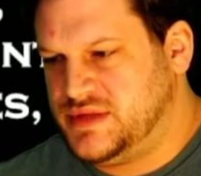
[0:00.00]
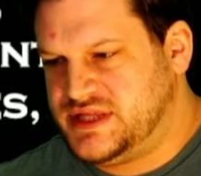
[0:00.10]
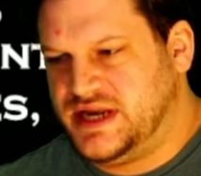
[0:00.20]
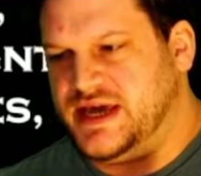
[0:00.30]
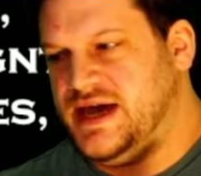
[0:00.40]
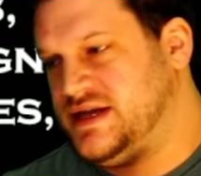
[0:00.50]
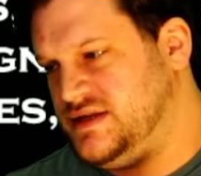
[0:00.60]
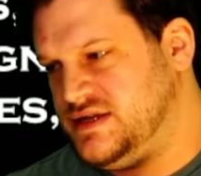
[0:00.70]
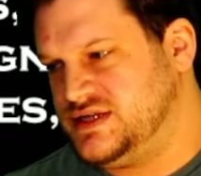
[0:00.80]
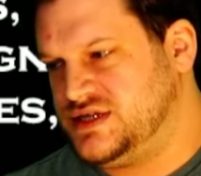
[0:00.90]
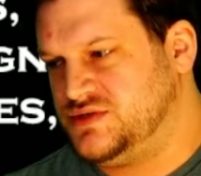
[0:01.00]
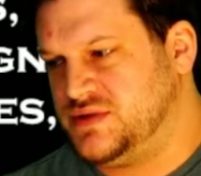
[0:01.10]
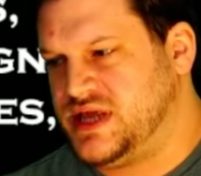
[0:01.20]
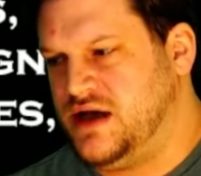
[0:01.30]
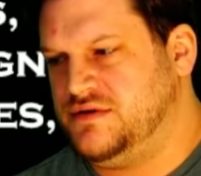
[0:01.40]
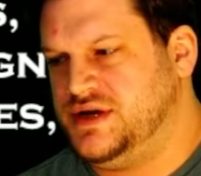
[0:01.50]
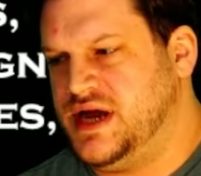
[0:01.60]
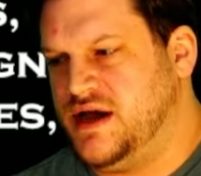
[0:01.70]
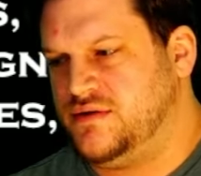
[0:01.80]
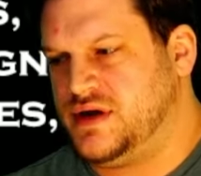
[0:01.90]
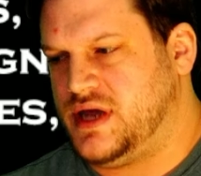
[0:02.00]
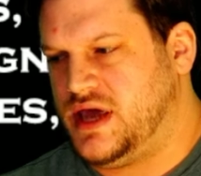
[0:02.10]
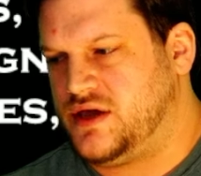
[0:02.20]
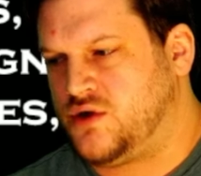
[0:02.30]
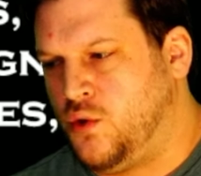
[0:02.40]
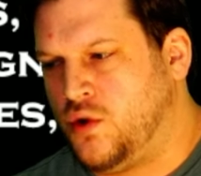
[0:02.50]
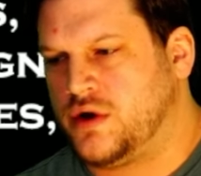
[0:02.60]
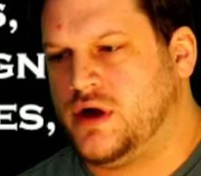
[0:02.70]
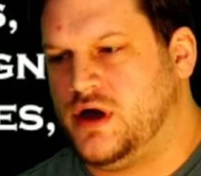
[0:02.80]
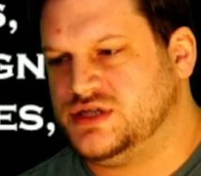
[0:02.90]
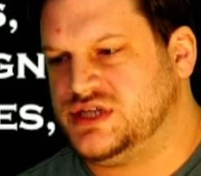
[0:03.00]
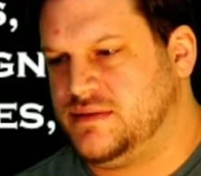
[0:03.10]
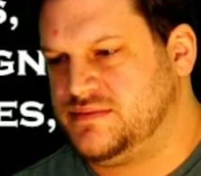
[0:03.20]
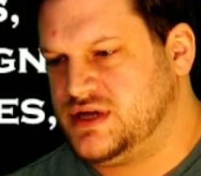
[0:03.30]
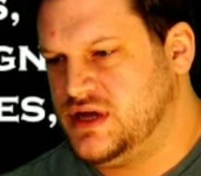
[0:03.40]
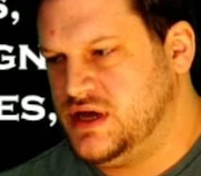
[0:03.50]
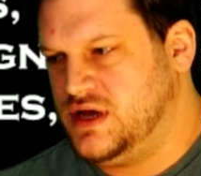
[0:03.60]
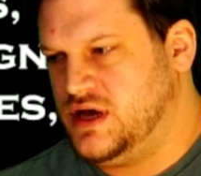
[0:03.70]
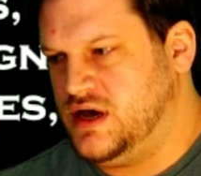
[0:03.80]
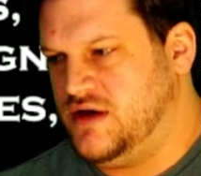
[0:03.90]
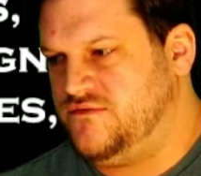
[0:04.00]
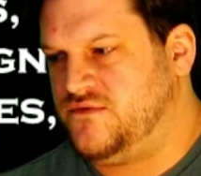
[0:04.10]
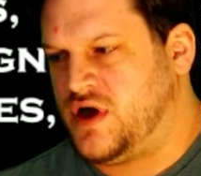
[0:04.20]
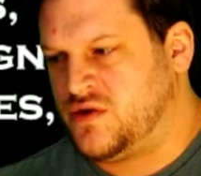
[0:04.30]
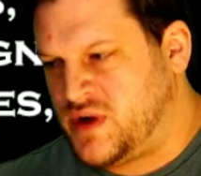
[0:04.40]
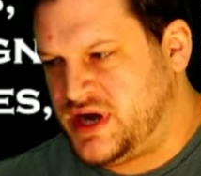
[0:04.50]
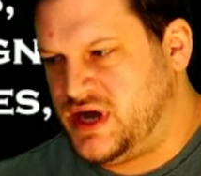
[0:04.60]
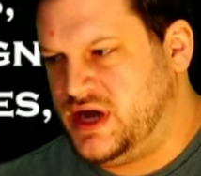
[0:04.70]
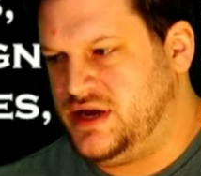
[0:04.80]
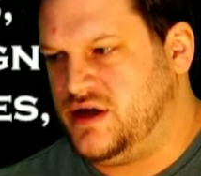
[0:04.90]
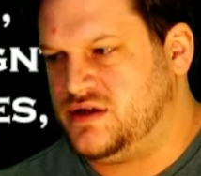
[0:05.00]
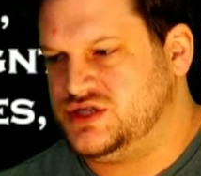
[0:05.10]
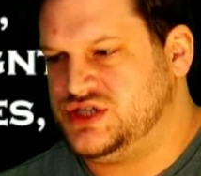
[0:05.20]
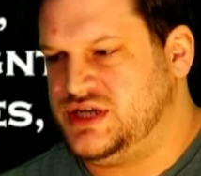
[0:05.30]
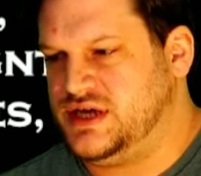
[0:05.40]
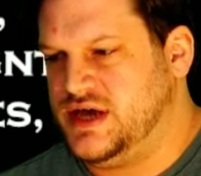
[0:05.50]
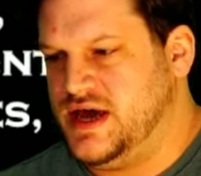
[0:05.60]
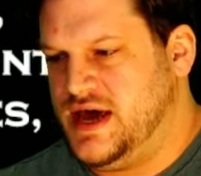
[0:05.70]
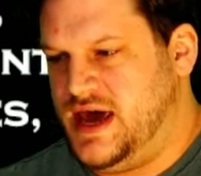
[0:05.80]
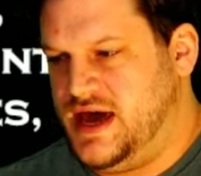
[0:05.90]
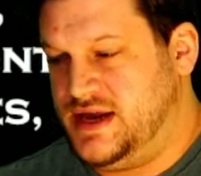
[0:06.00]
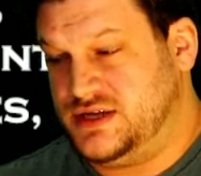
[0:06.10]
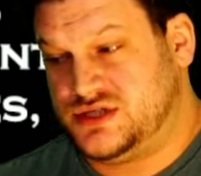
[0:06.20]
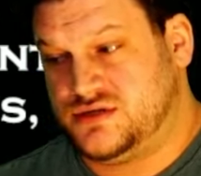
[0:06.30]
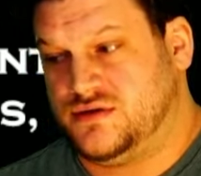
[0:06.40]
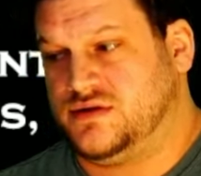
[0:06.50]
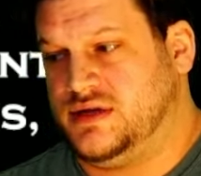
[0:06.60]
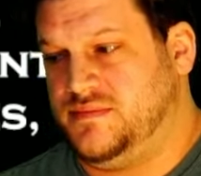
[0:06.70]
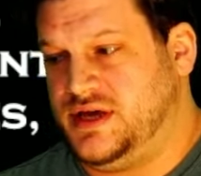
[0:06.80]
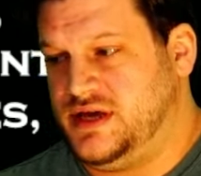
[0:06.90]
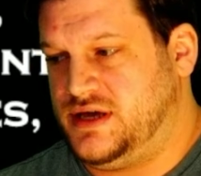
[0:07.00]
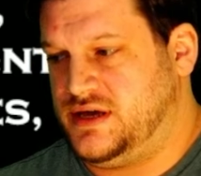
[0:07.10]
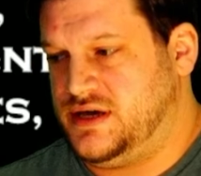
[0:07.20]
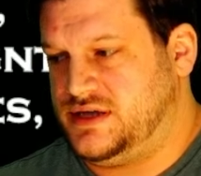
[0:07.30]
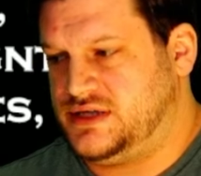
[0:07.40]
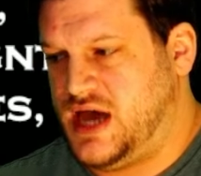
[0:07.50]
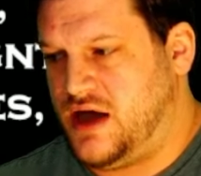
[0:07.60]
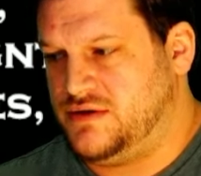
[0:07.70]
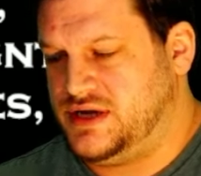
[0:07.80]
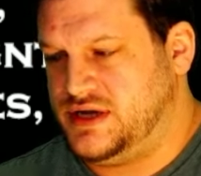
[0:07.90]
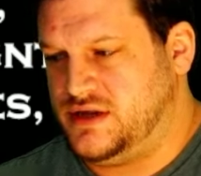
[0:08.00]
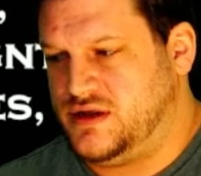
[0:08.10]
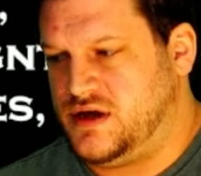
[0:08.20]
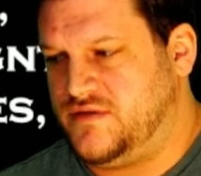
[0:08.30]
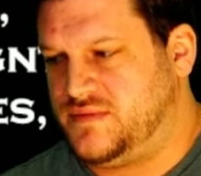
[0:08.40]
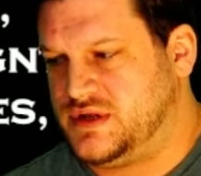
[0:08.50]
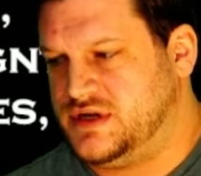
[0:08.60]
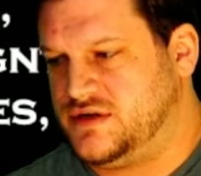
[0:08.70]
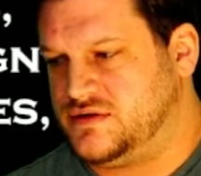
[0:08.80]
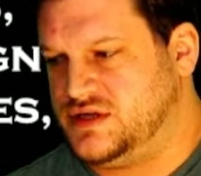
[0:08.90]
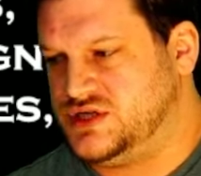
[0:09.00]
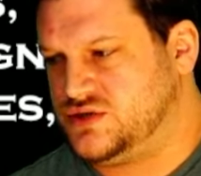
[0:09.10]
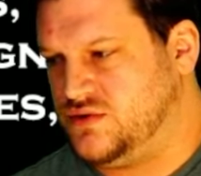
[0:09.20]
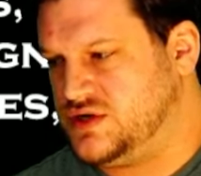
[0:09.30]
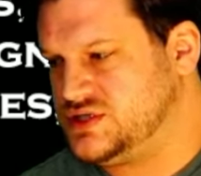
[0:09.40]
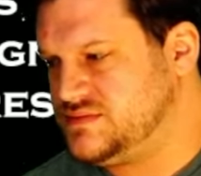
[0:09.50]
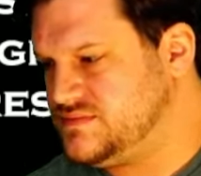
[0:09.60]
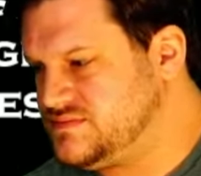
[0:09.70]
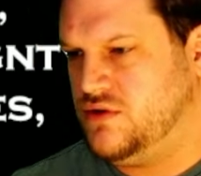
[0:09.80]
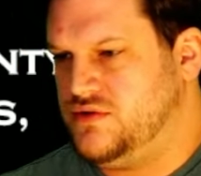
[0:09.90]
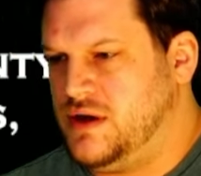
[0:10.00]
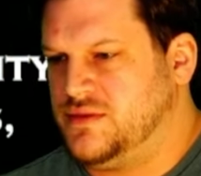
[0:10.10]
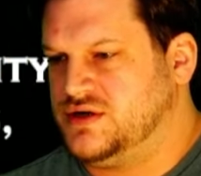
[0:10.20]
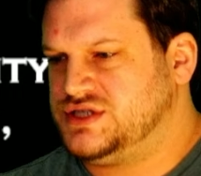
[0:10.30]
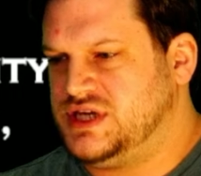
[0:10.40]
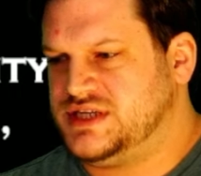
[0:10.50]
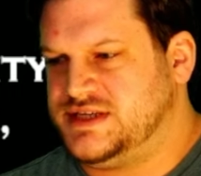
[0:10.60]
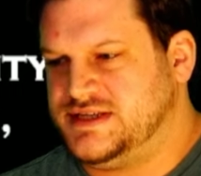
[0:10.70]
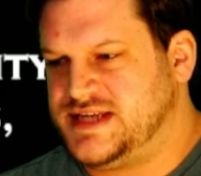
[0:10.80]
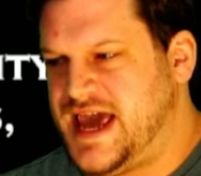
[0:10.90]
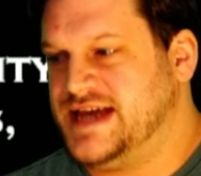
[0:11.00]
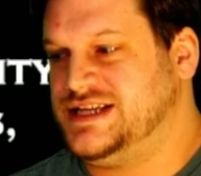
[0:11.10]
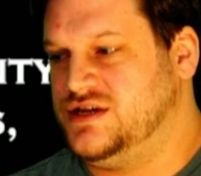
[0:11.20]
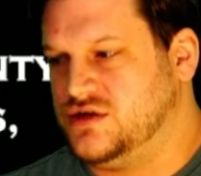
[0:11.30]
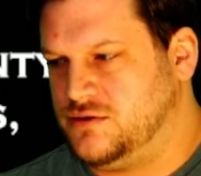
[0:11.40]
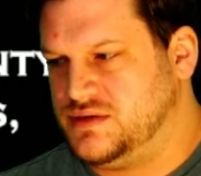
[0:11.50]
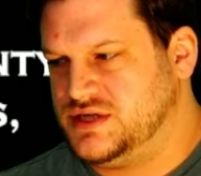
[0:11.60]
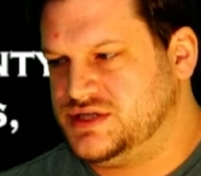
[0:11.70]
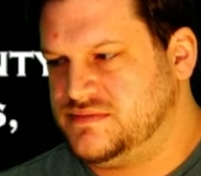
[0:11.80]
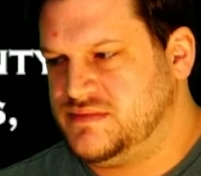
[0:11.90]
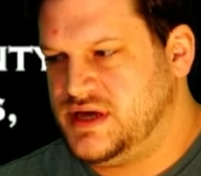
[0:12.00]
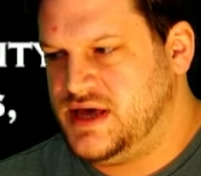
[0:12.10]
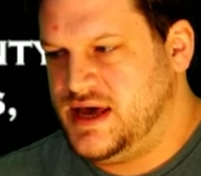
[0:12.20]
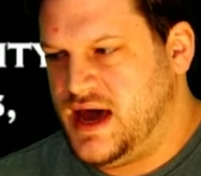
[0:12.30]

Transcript: But then again, this is without a doubt a core concept of far-right ideology, and is certainly being touted in a lot of political discourse. So number 6 is anti-globalism.